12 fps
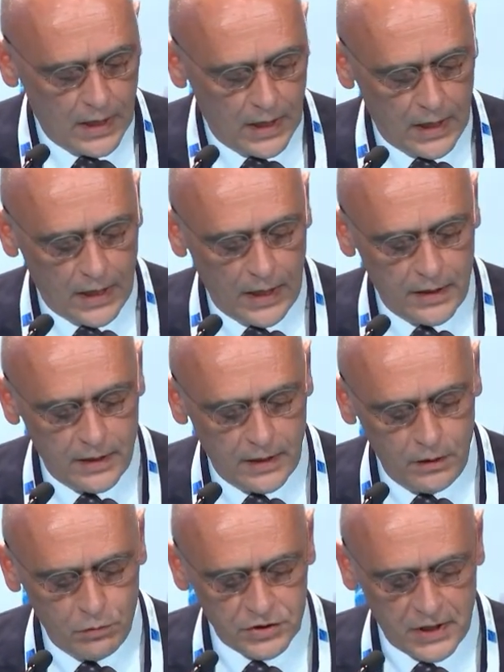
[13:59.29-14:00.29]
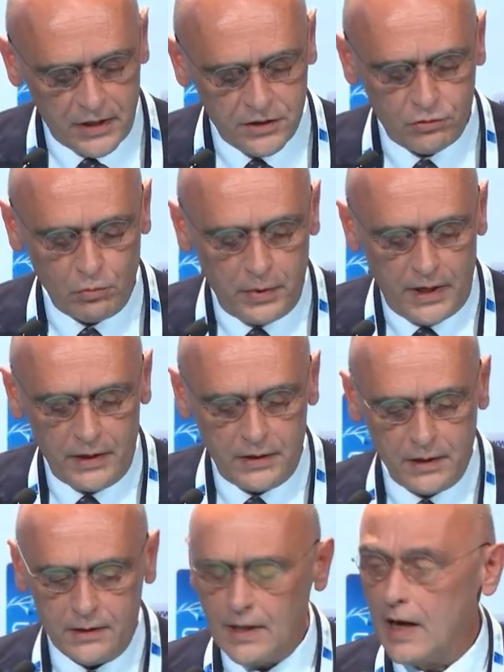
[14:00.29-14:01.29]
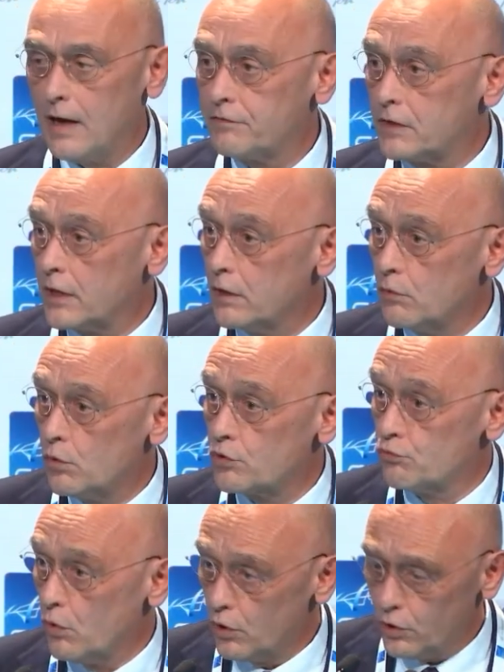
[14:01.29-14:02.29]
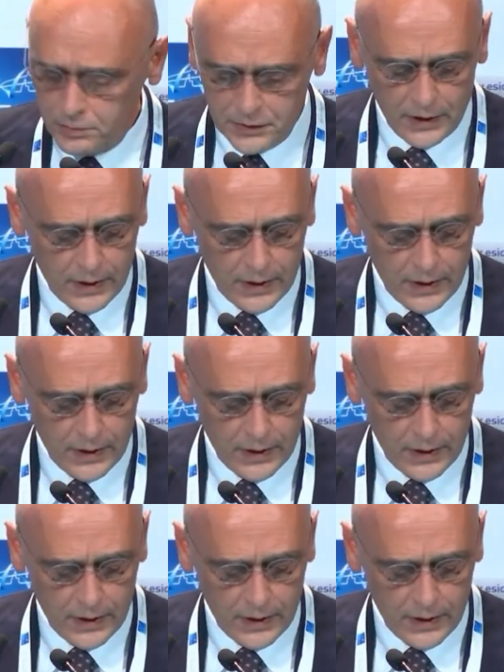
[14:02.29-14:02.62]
And he was extubated after he was warmed